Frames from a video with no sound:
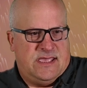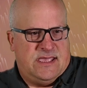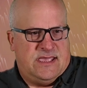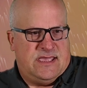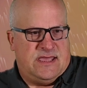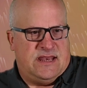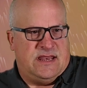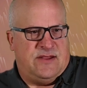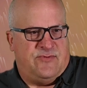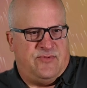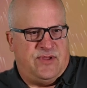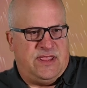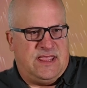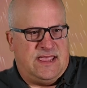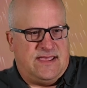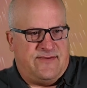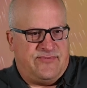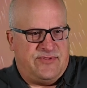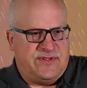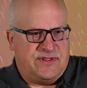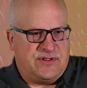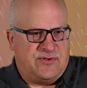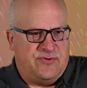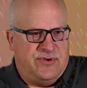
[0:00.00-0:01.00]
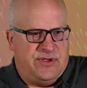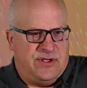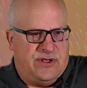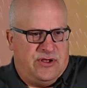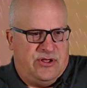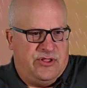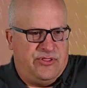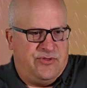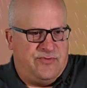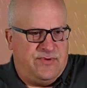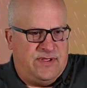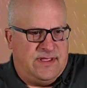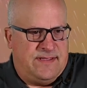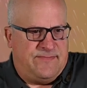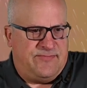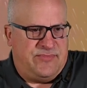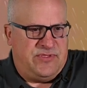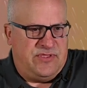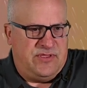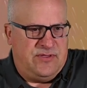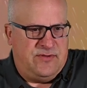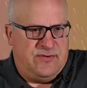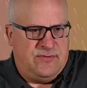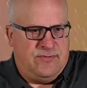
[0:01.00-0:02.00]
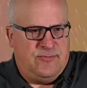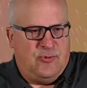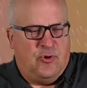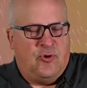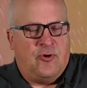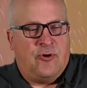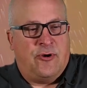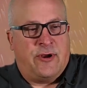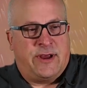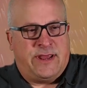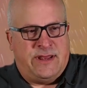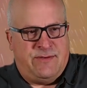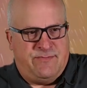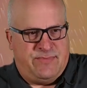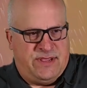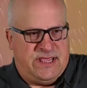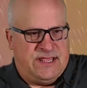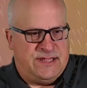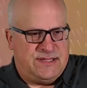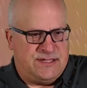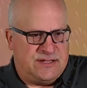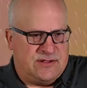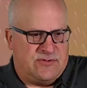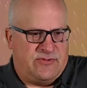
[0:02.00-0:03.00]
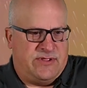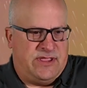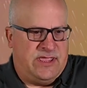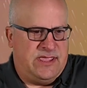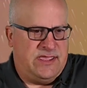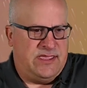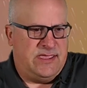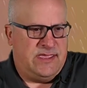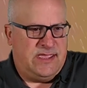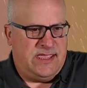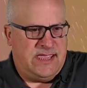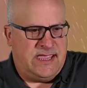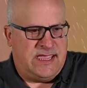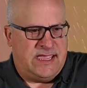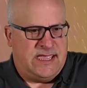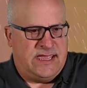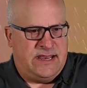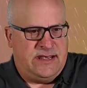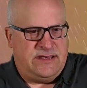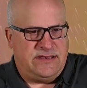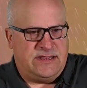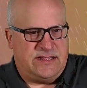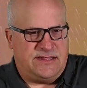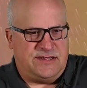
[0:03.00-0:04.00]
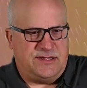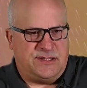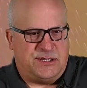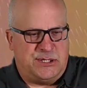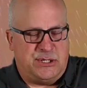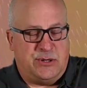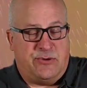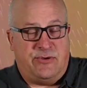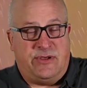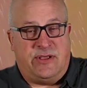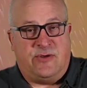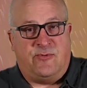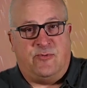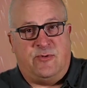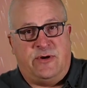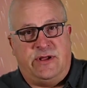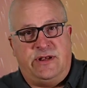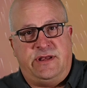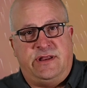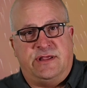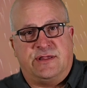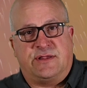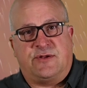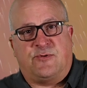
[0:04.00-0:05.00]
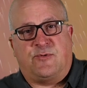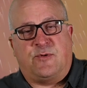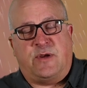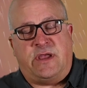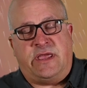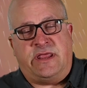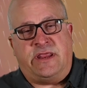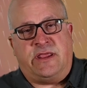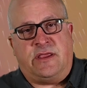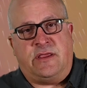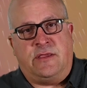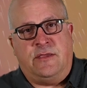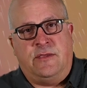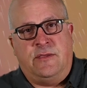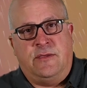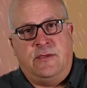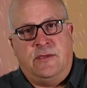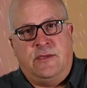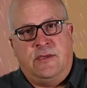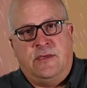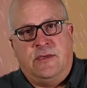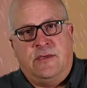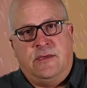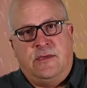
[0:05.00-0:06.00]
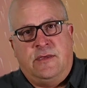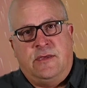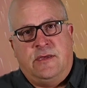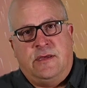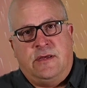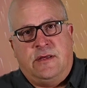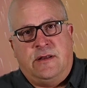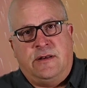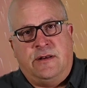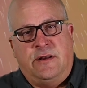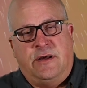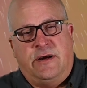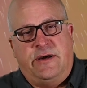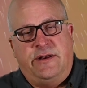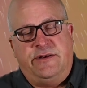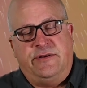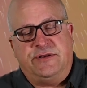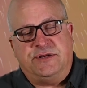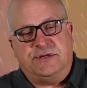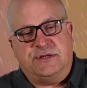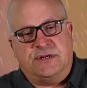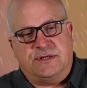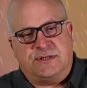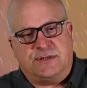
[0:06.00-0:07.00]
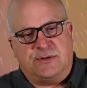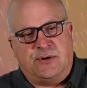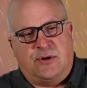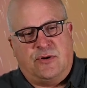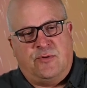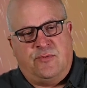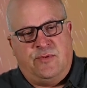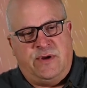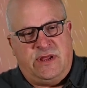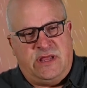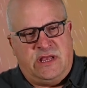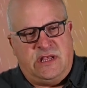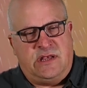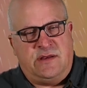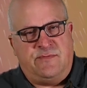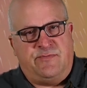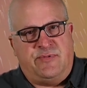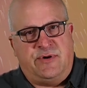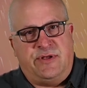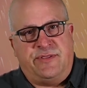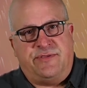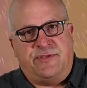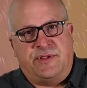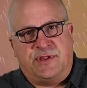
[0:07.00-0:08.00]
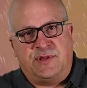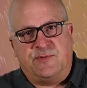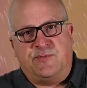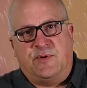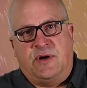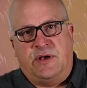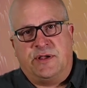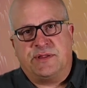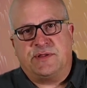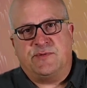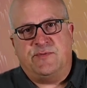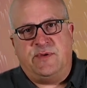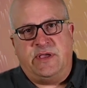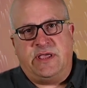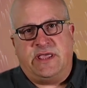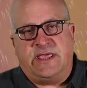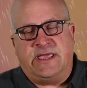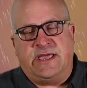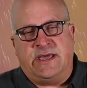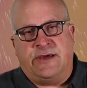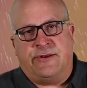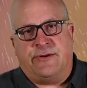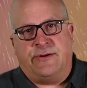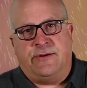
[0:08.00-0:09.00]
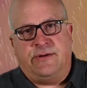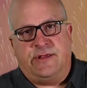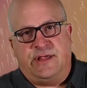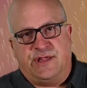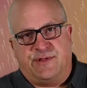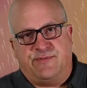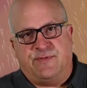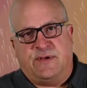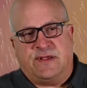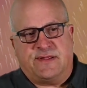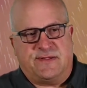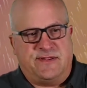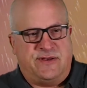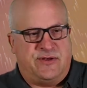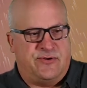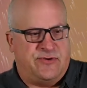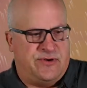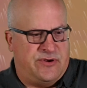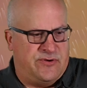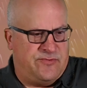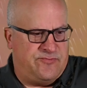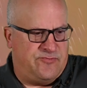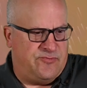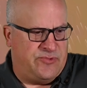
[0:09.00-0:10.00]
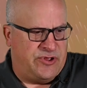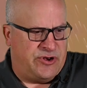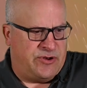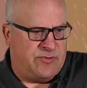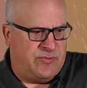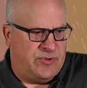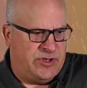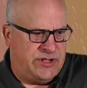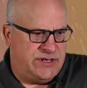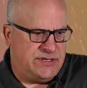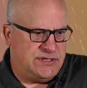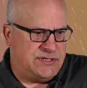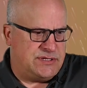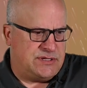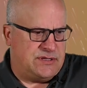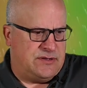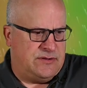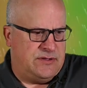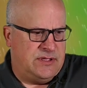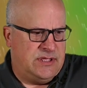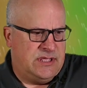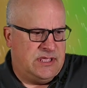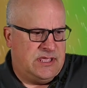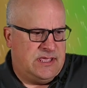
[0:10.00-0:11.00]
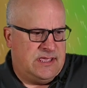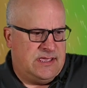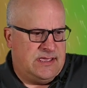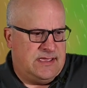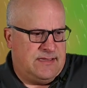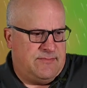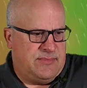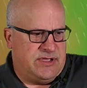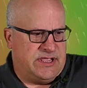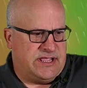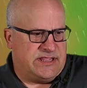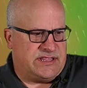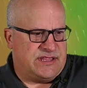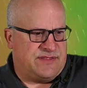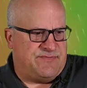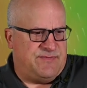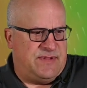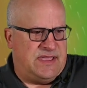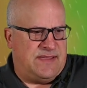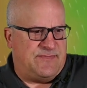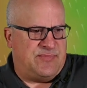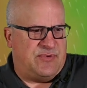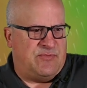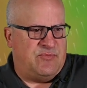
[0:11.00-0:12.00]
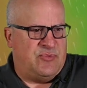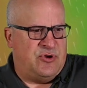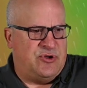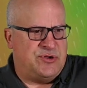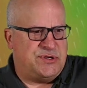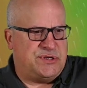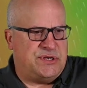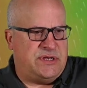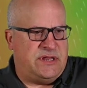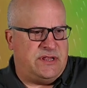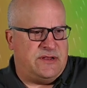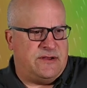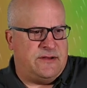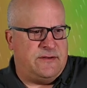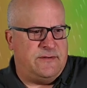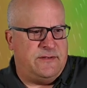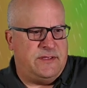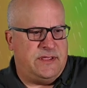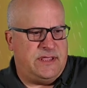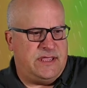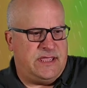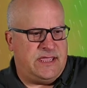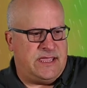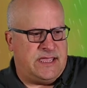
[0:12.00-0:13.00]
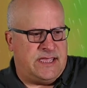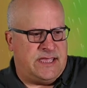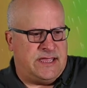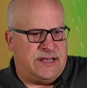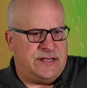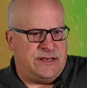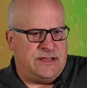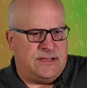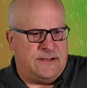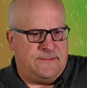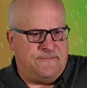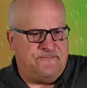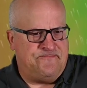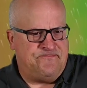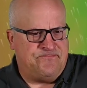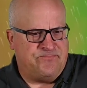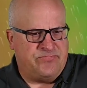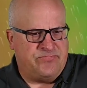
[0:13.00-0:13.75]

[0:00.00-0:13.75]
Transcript: And then we have this going all the way up to Oregon, basically. And this is showing what is creating not just our wind, but the swells we encounter, especially during the winter months. So let me get this map in motion here. And um,